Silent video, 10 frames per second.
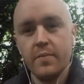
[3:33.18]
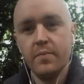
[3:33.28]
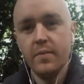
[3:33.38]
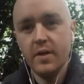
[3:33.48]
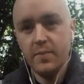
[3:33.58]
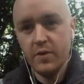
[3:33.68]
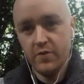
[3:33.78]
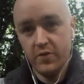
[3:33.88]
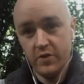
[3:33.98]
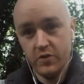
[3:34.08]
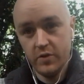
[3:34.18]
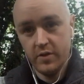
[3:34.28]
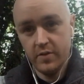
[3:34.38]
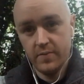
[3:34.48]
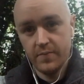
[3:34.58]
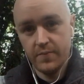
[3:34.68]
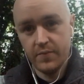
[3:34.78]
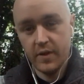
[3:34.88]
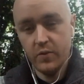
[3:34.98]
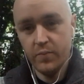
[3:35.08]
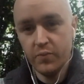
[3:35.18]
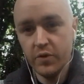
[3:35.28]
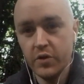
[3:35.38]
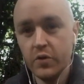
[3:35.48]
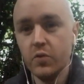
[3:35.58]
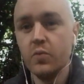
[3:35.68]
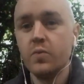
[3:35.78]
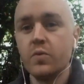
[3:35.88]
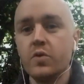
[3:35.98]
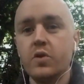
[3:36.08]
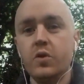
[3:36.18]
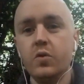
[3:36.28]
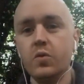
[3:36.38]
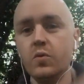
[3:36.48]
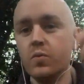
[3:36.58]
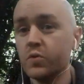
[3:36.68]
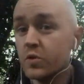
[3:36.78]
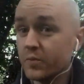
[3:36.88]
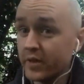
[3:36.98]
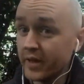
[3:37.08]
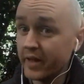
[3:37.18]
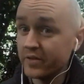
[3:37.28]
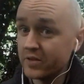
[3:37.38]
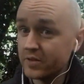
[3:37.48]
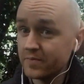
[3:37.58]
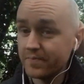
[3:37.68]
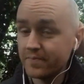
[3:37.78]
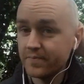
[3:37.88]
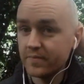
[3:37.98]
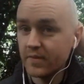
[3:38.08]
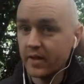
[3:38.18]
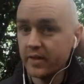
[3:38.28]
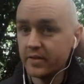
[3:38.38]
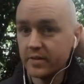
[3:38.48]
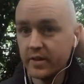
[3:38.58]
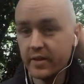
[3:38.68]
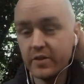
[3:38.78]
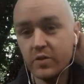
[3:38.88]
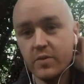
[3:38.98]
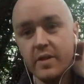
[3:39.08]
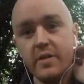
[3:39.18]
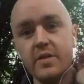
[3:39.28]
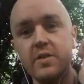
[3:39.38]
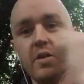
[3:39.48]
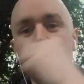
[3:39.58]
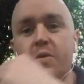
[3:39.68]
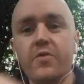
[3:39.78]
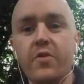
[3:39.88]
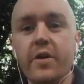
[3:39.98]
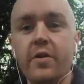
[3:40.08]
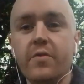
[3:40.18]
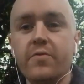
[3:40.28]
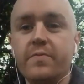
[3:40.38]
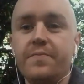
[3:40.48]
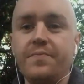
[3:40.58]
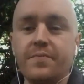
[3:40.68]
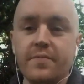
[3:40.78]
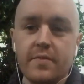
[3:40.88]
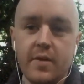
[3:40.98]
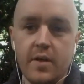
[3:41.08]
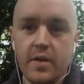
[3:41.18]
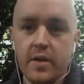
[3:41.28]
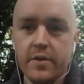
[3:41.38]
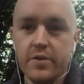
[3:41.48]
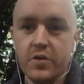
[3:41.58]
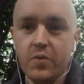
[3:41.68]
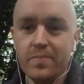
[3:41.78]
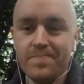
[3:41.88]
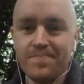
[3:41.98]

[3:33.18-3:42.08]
maybe eventually it will bring you to something else. And that something else is not to be afraid of. So,